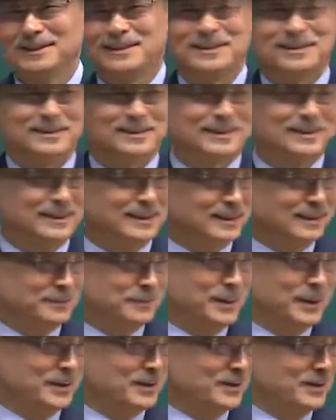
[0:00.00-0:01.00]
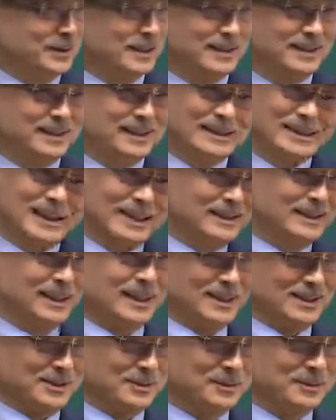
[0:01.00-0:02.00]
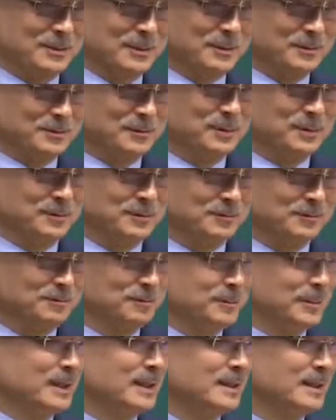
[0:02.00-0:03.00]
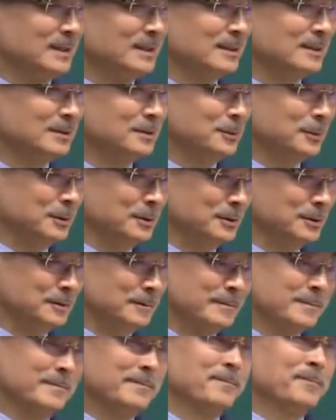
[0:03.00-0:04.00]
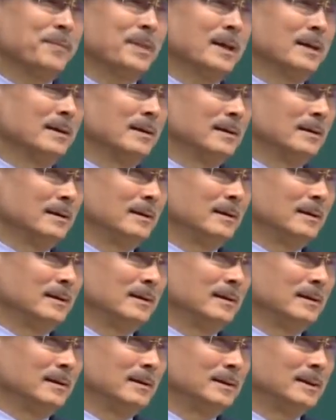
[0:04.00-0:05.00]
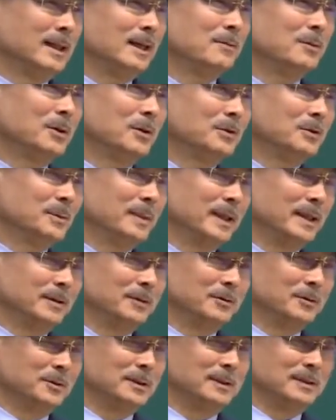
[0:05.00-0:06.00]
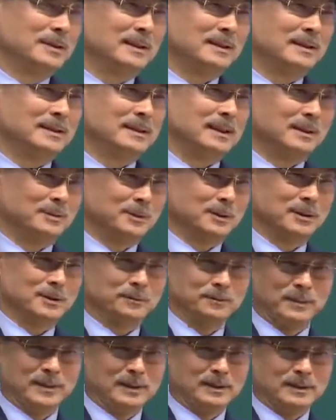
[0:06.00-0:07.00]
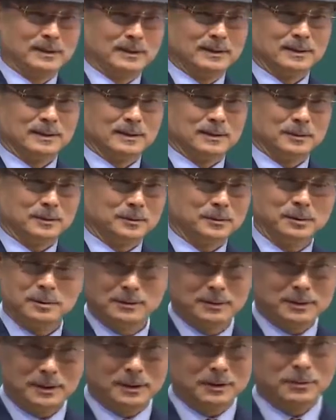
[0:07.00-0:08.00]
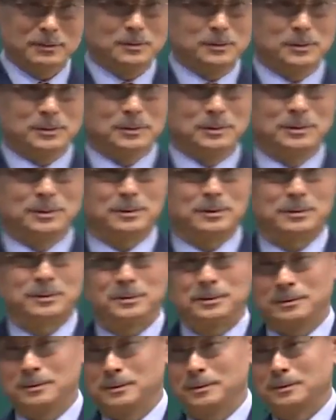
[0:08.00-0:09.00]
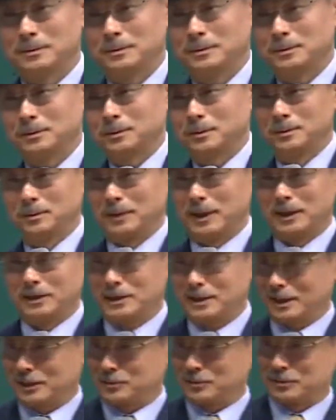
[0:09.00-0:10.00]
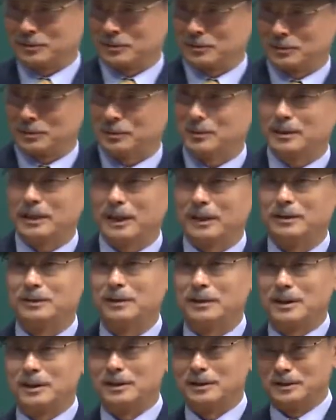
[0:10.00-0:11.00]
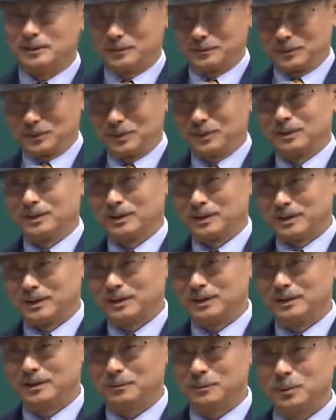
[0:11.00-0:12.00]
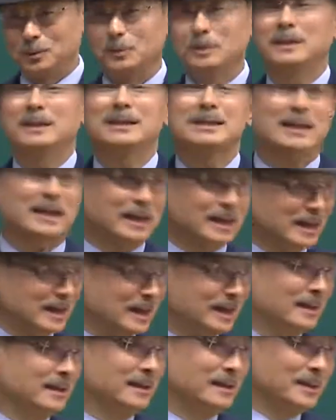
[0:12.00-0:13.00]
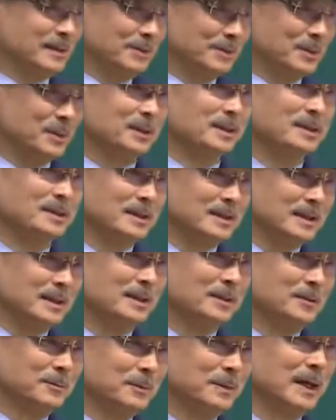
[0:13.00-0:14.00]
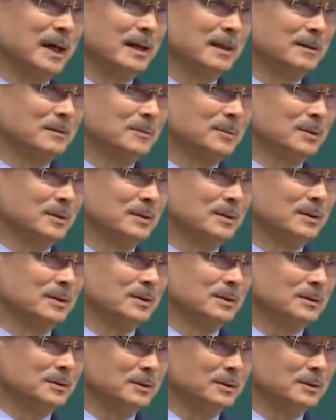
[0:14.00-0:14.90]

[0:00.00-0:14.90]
The average age of early members was quite high. Recently, I'm seeing a lot more people who don't necessarily have a problem with their livelihoods